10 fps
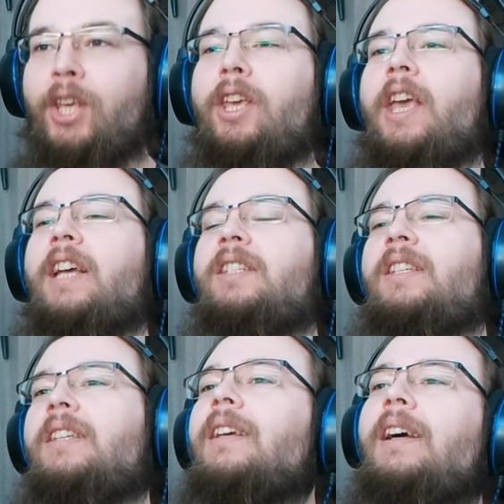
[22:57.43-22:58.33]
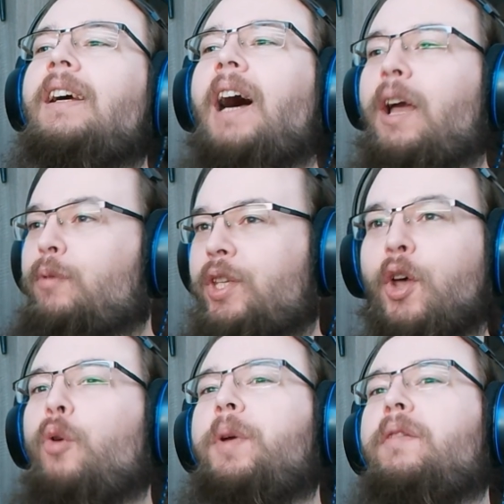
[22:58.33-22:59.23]
yes, I
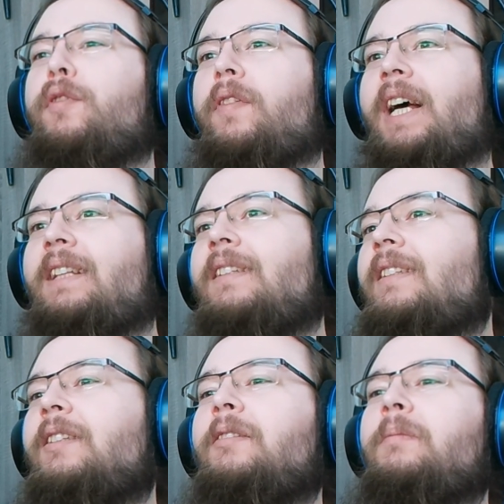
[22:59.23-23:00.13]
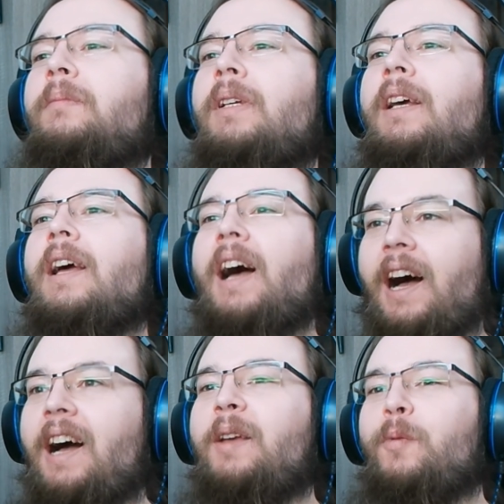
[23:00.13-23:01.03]
was hoping for that.
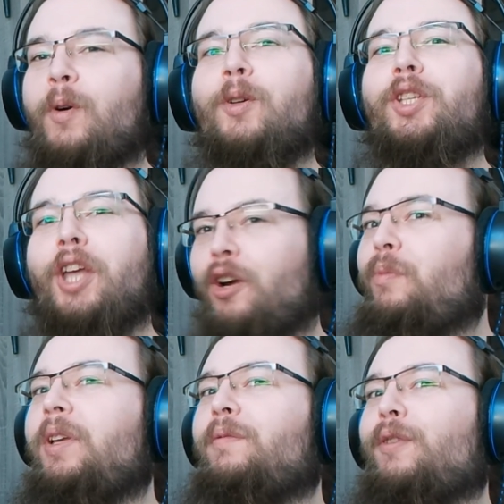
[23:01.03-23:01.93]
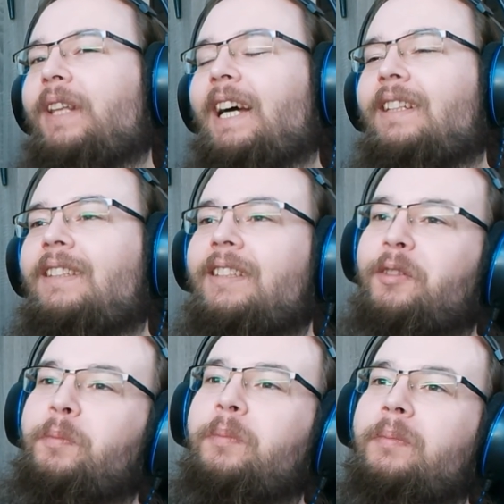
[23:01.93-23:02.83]
I was hoping for
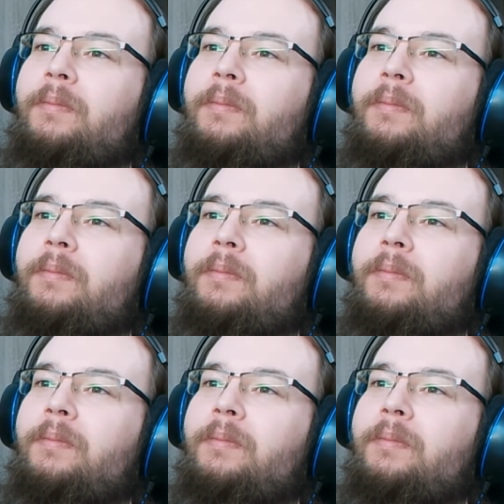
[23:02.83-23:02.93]
that.